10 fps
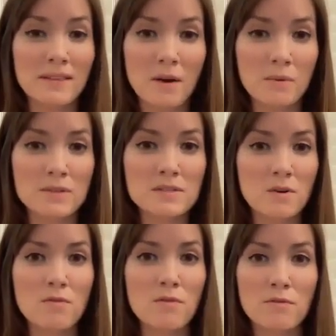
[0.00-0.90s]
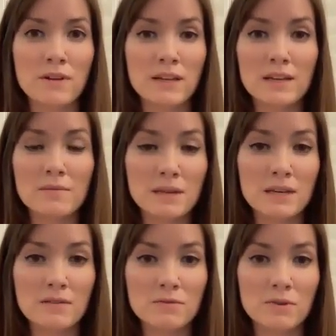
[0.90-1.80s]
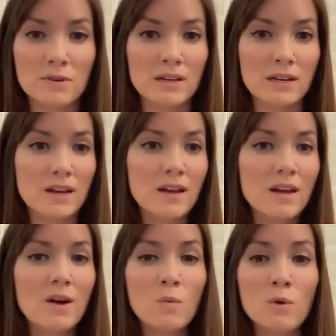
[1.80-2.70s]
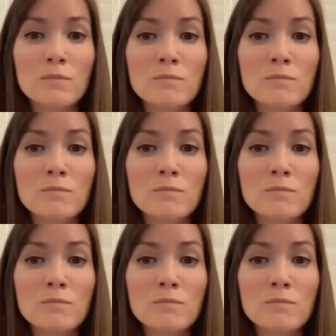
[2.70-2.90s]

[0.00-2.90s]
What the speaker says: That was so fulfilling and meaningful. And what a